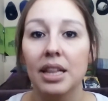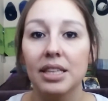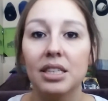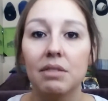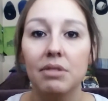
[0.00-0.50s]

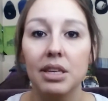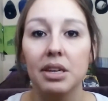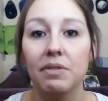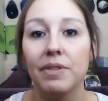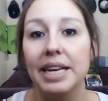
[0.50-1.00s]
the stuff that you
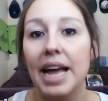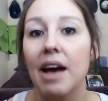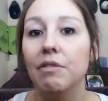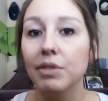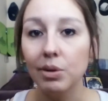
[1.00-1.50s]
can find
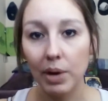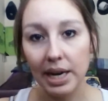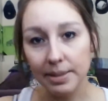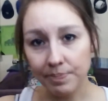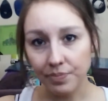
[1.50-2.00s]

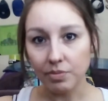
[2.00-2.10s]
everywhere,